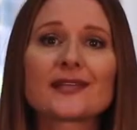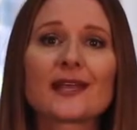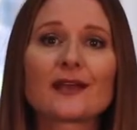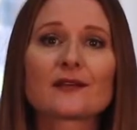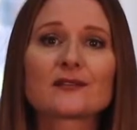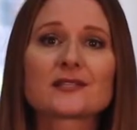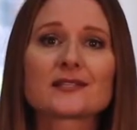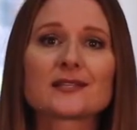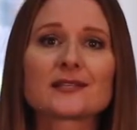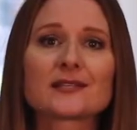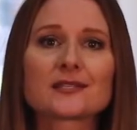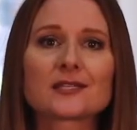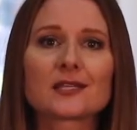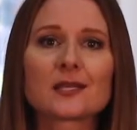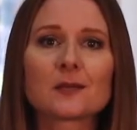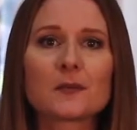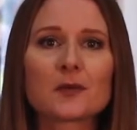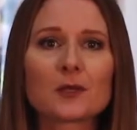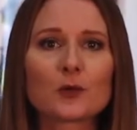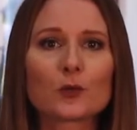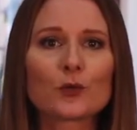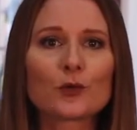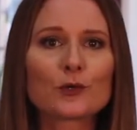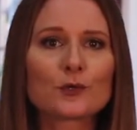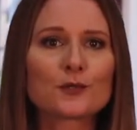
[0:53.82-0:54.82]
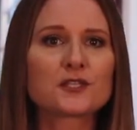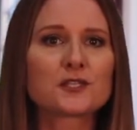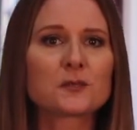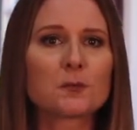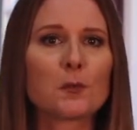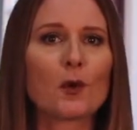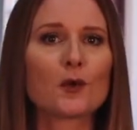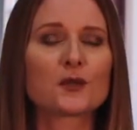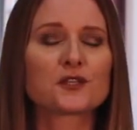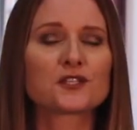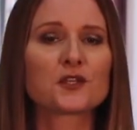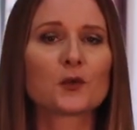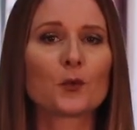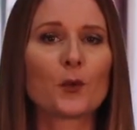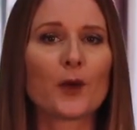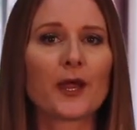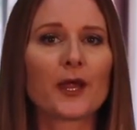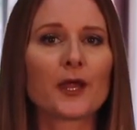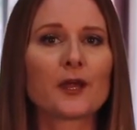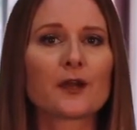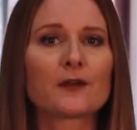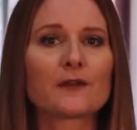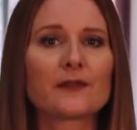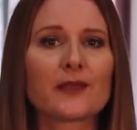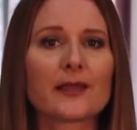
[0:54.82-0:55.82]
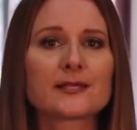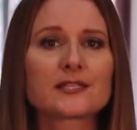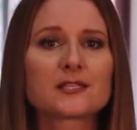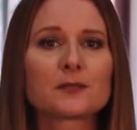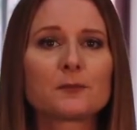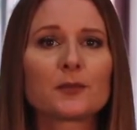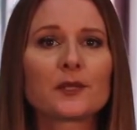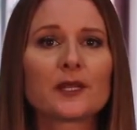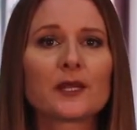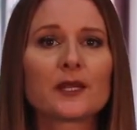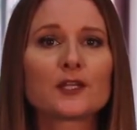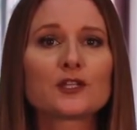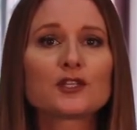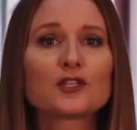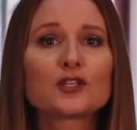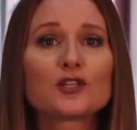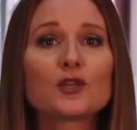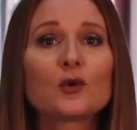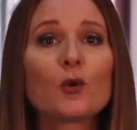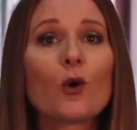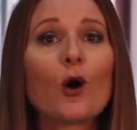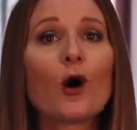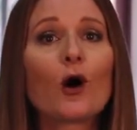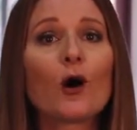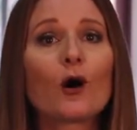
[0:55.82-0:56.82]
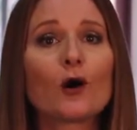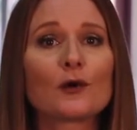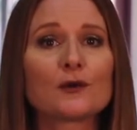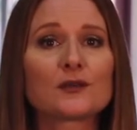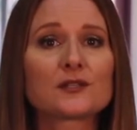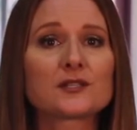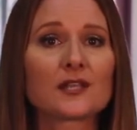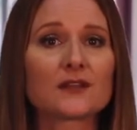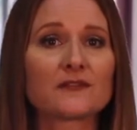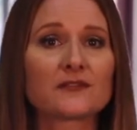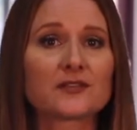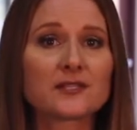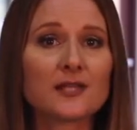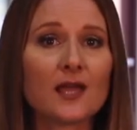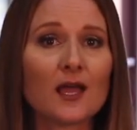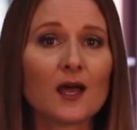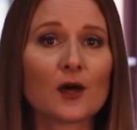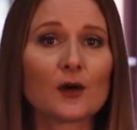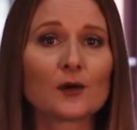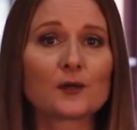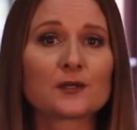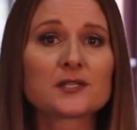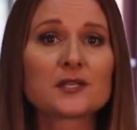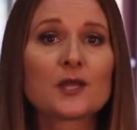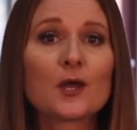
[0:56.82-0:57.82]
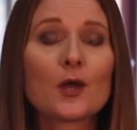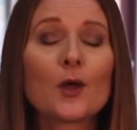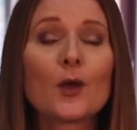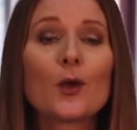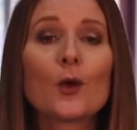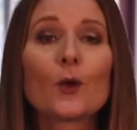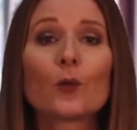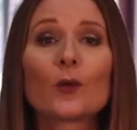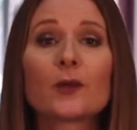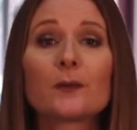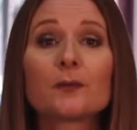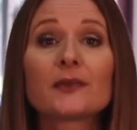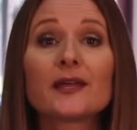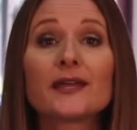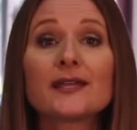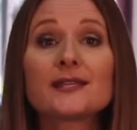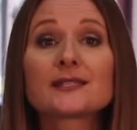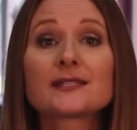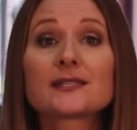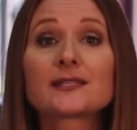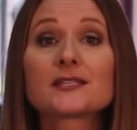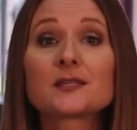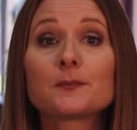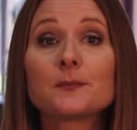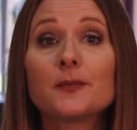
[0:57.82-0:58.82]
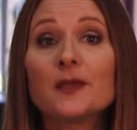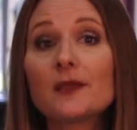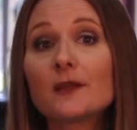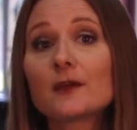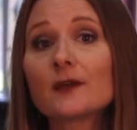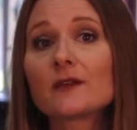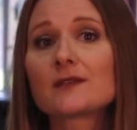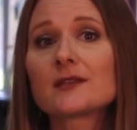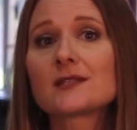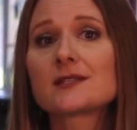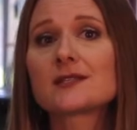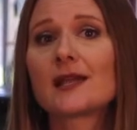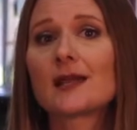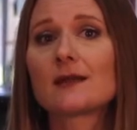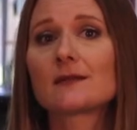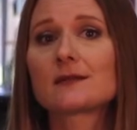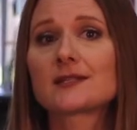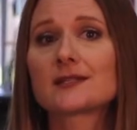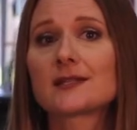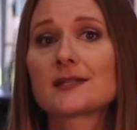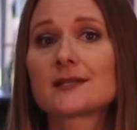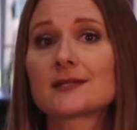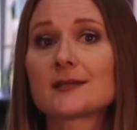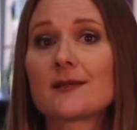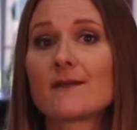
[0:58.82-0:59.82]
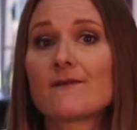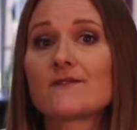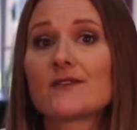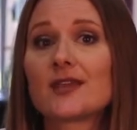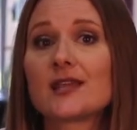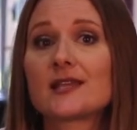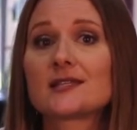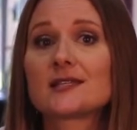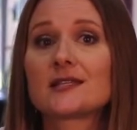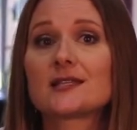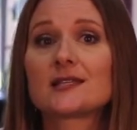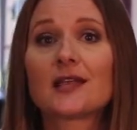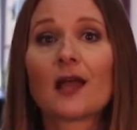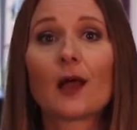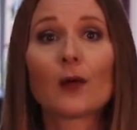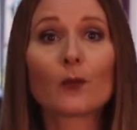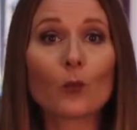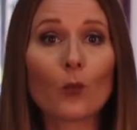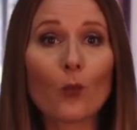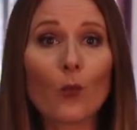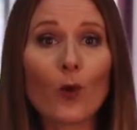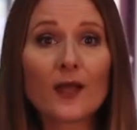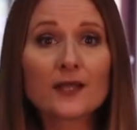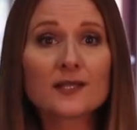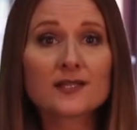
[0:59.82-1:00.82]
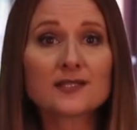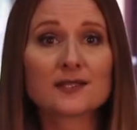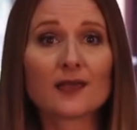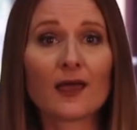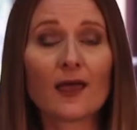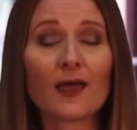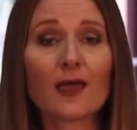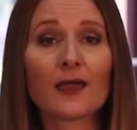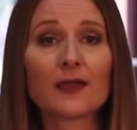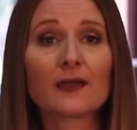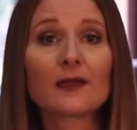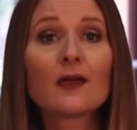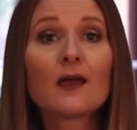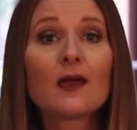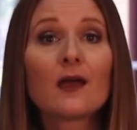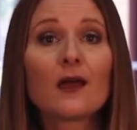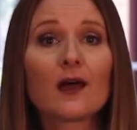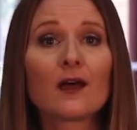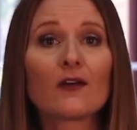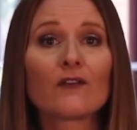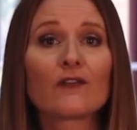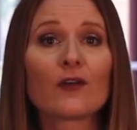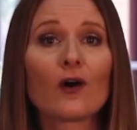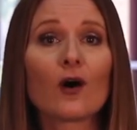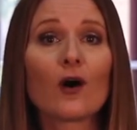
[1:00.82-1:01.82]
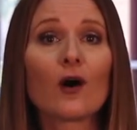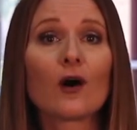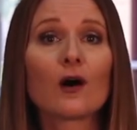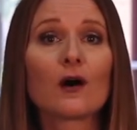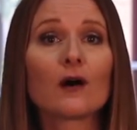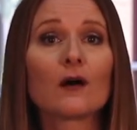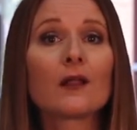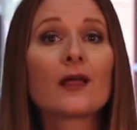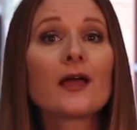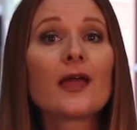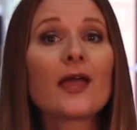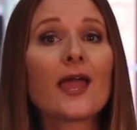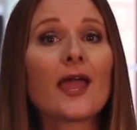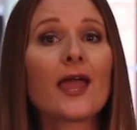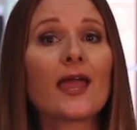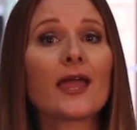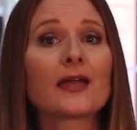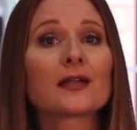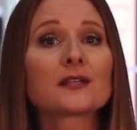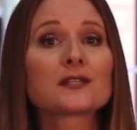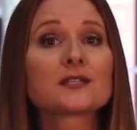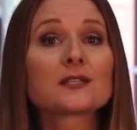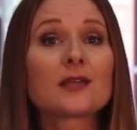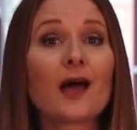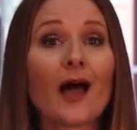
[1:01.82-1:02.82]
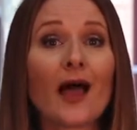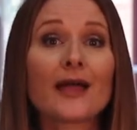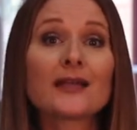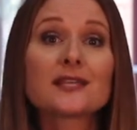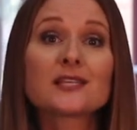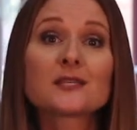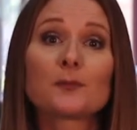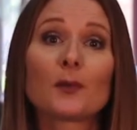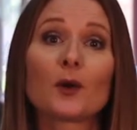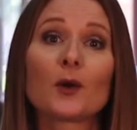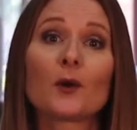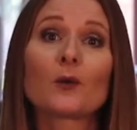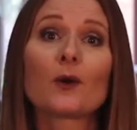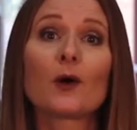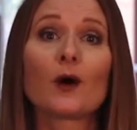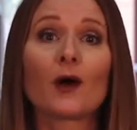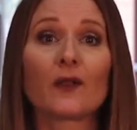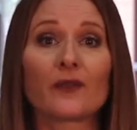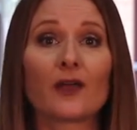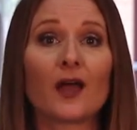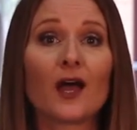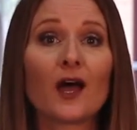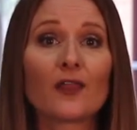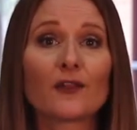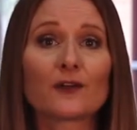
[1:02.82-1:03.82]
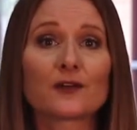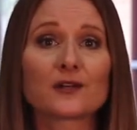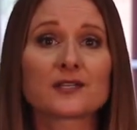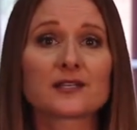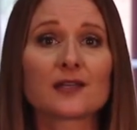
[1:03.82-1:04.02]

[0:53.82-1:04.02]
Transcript: sound system in a real small square that split 2 halls of cells, we placed the speaker of the sound system facing down one side of the hall, and I spoke on the other